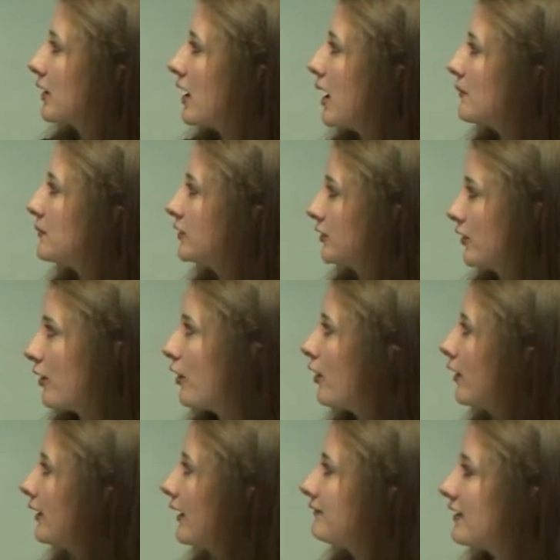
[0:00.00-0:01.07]
come and
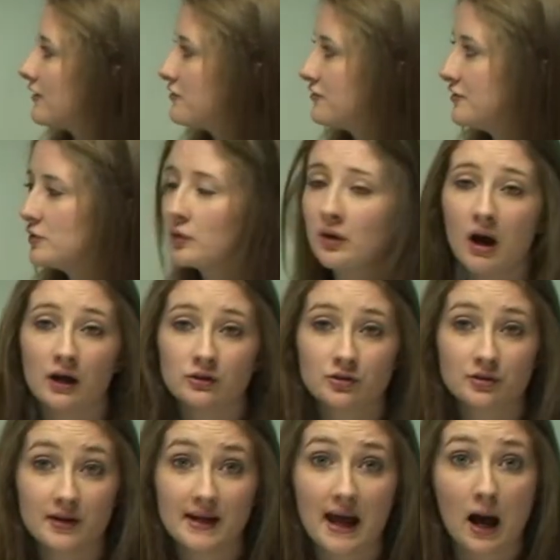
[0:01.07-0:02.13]
gone and they still can't
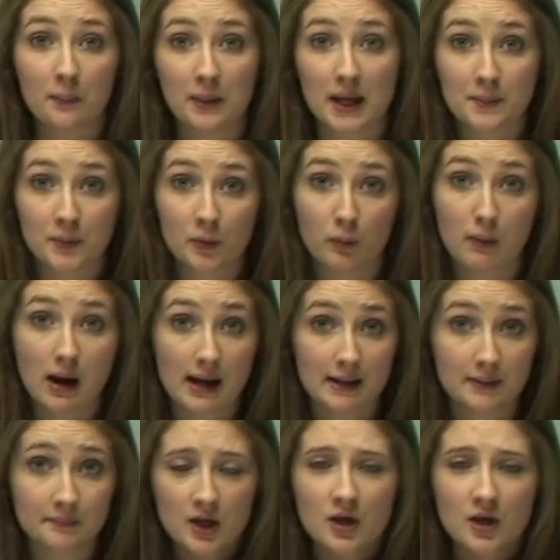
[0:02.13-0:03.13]
treat our people right.